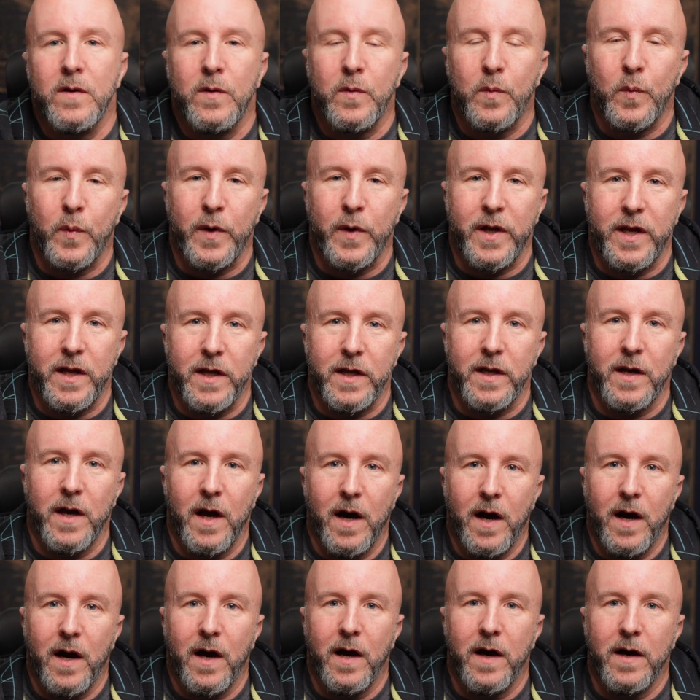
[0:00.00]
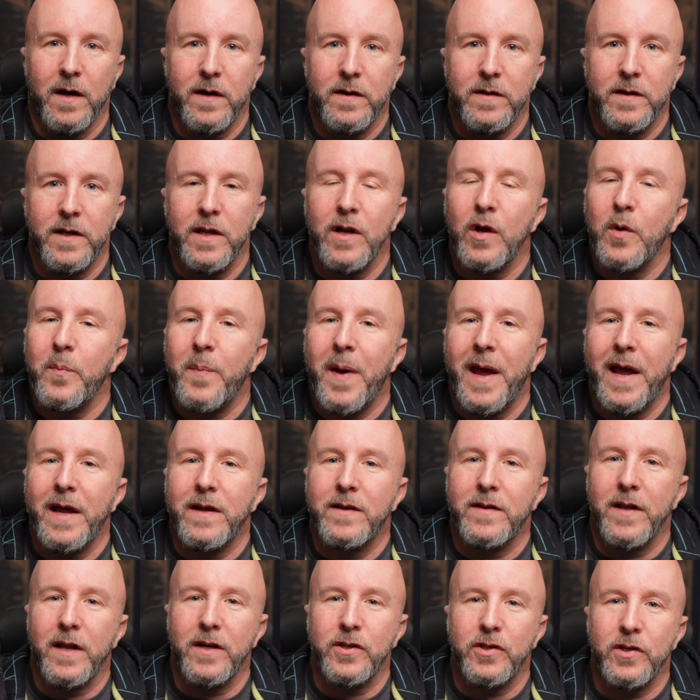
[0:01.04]
we, pay
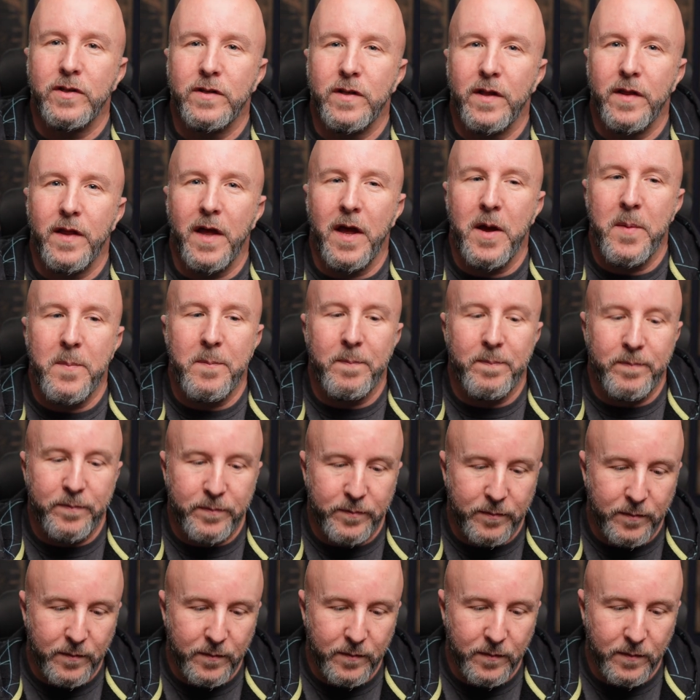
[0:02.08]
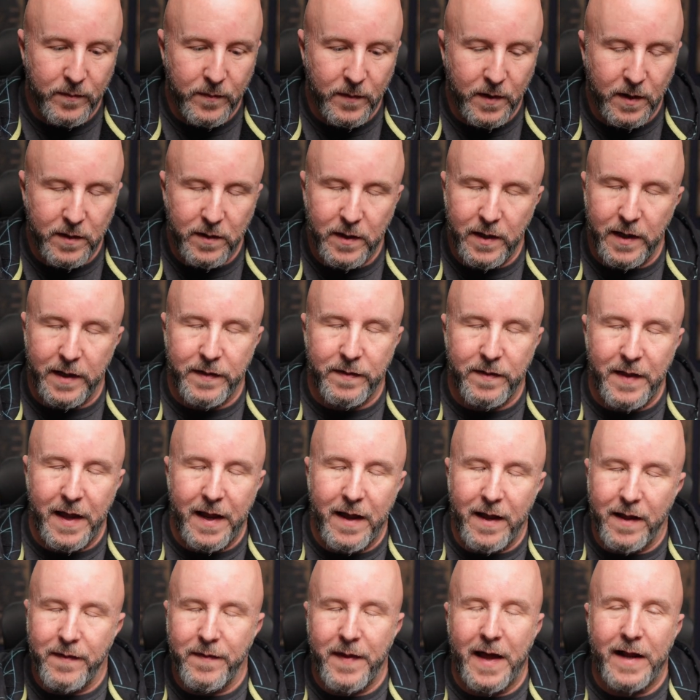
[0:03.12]
attention to them.
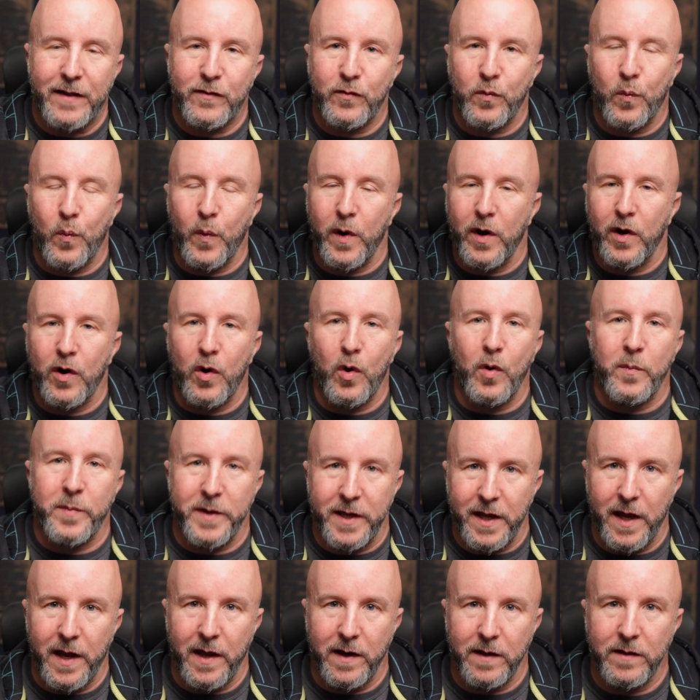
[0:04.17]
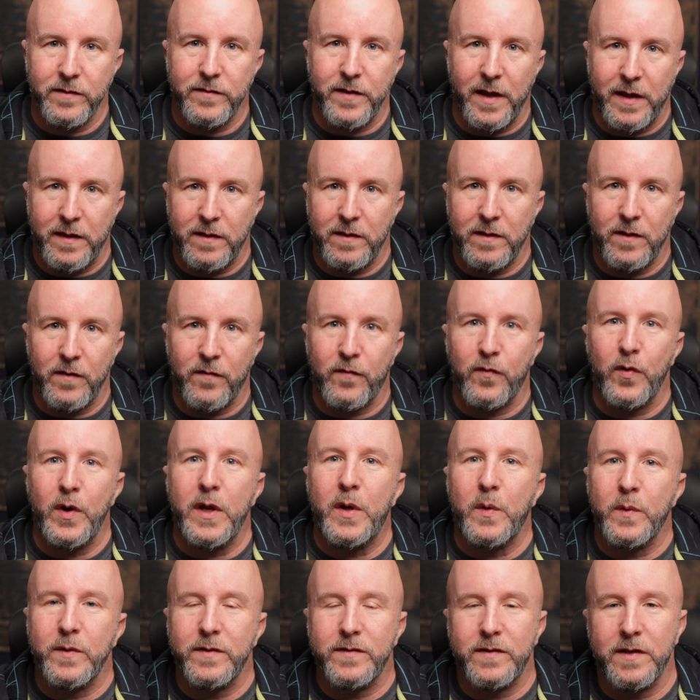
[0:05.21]
And that's where it all began, is that the
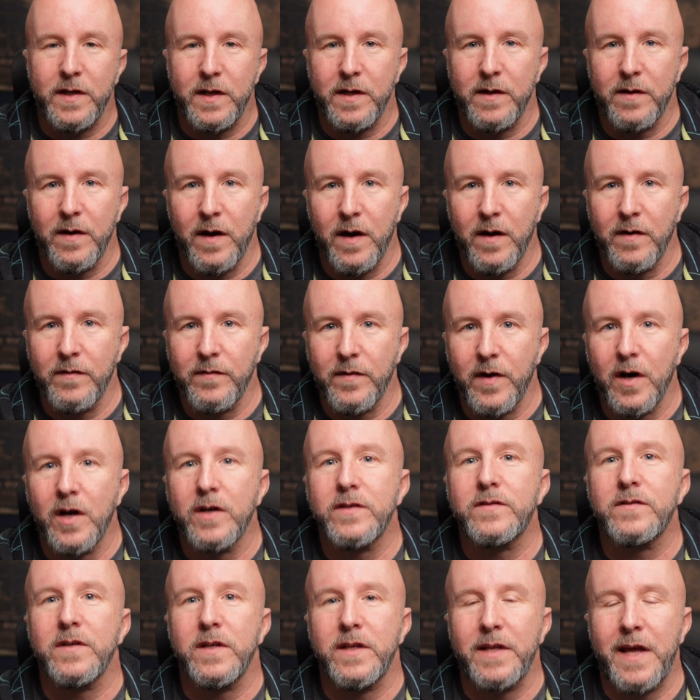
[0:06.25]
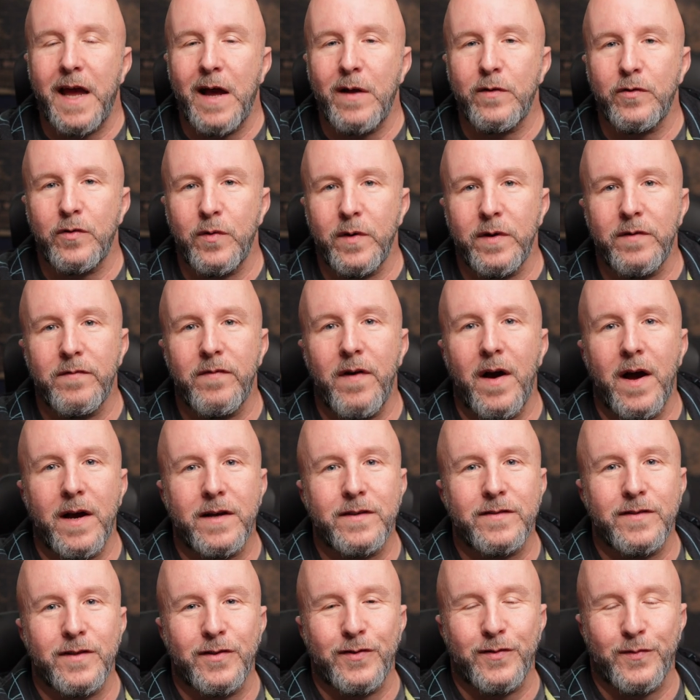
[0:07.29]
frequency of us encountering
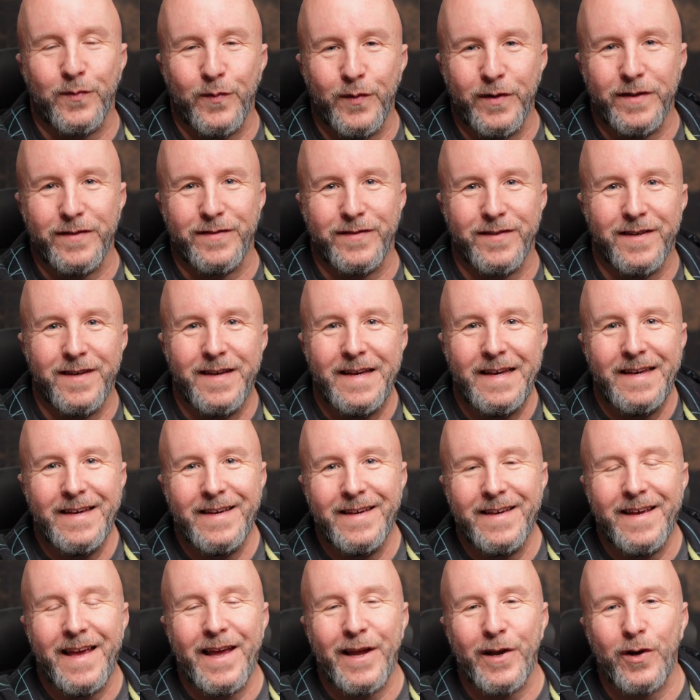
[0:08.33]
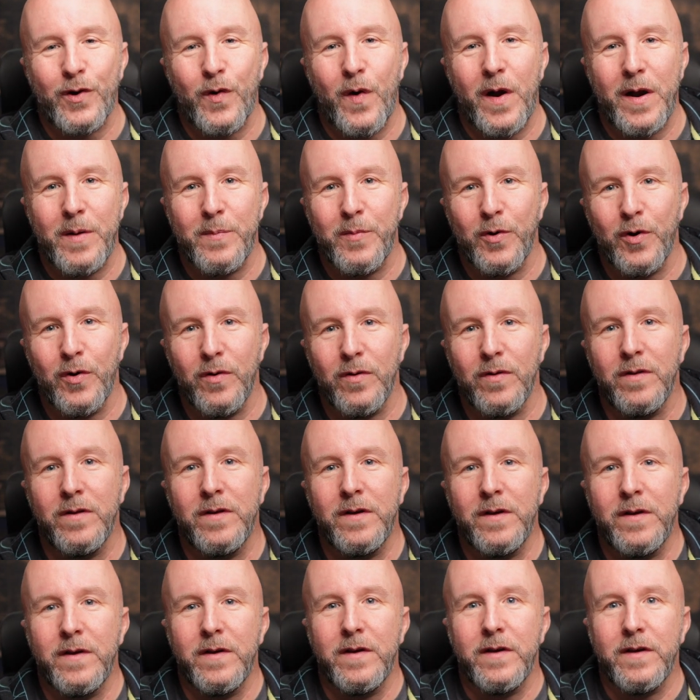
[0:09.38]
foxes was incredible,
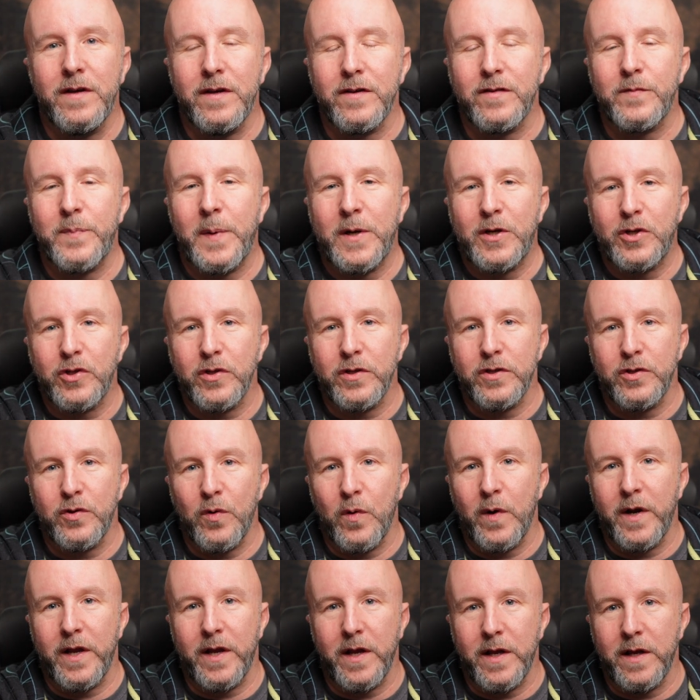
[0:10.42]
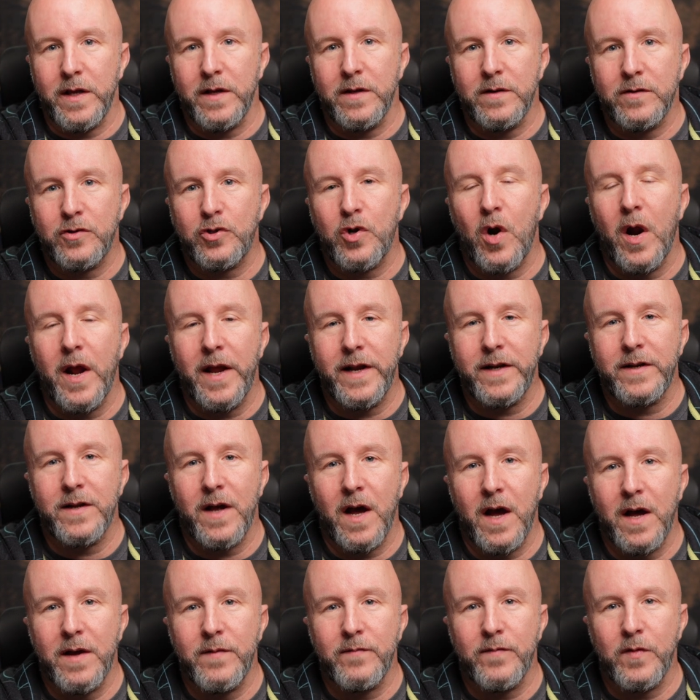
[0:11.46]
especially during a trying
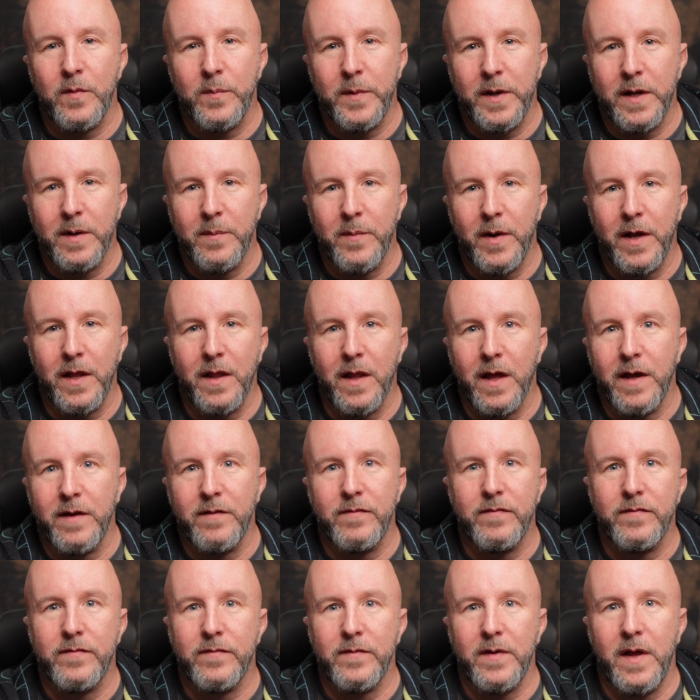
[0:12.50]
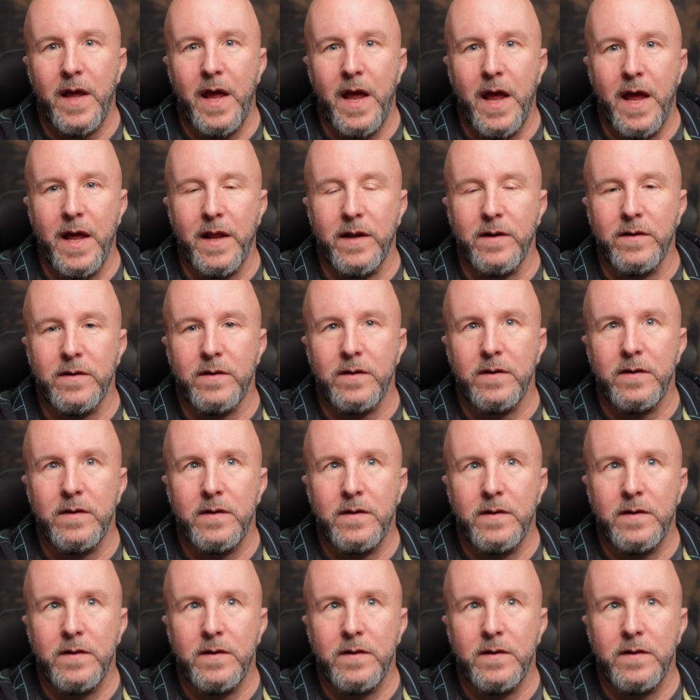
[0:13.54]
time for me in my life, and